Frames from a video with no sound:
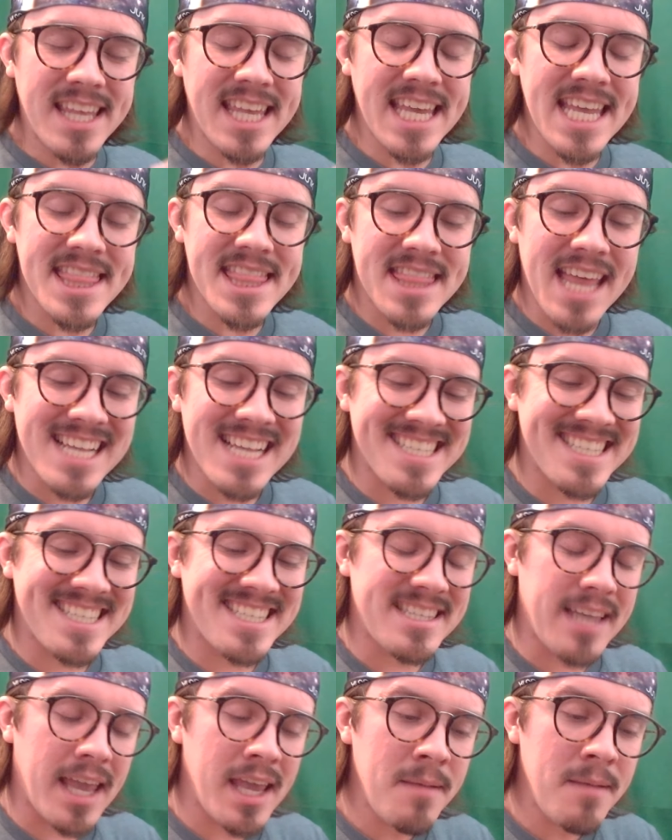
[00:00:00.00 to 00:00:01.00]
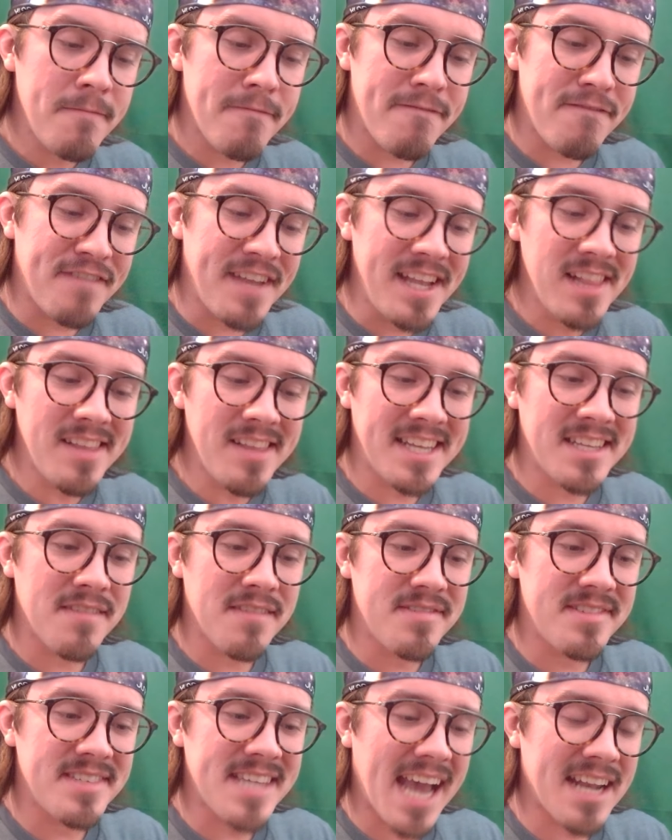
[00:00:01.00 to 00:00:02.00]
get that same feeling of
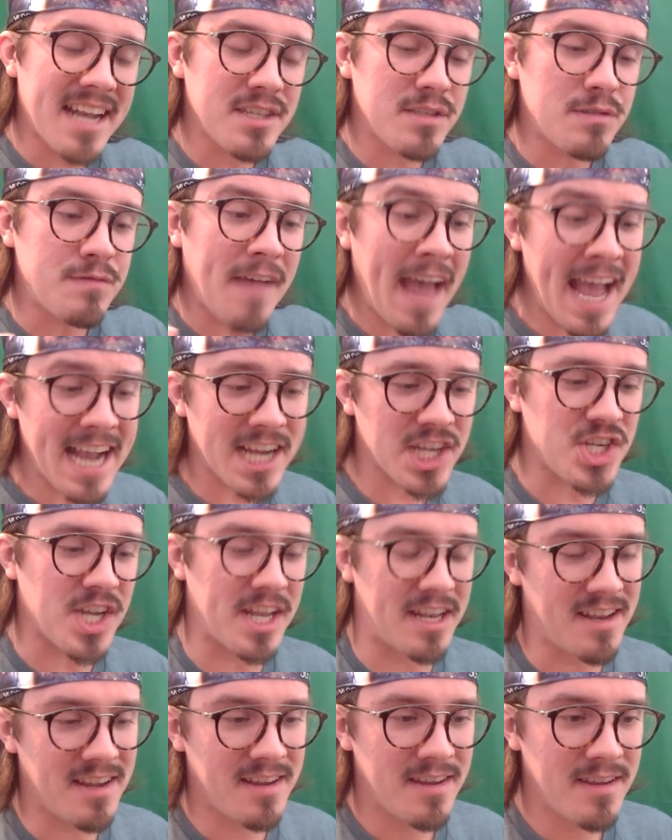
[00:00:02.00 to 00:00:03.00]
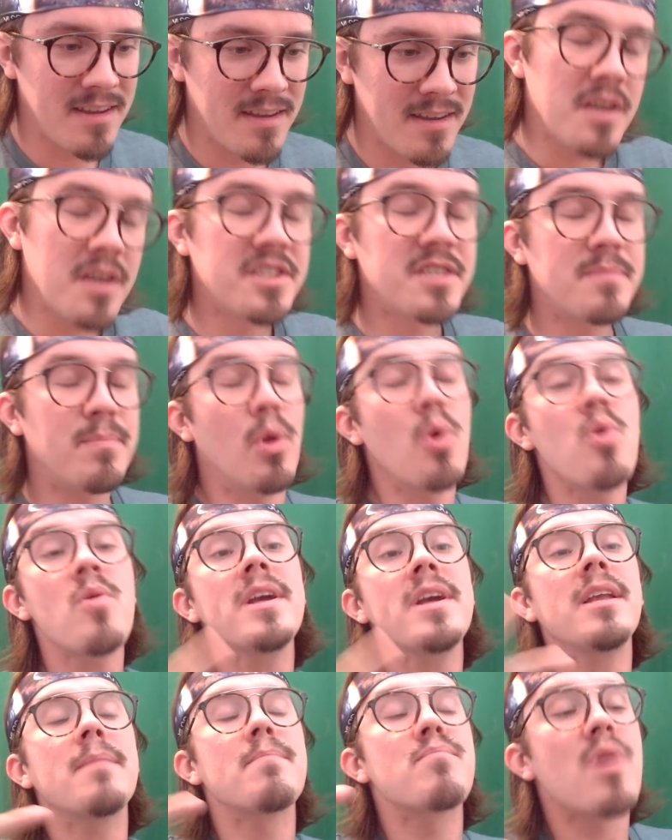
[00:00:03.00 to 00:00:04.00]
satisfaction.
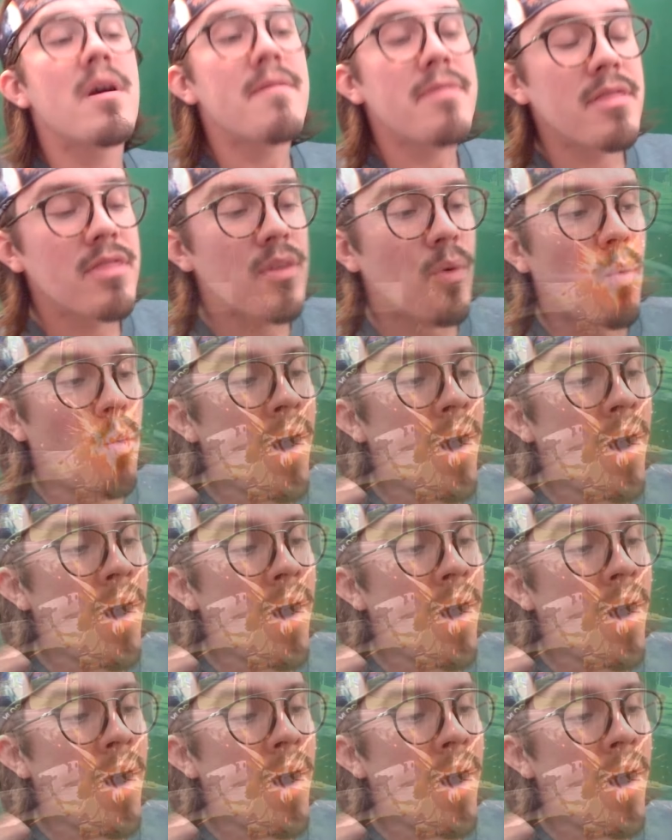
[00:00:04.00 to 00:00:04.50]
Exploring in Breath of the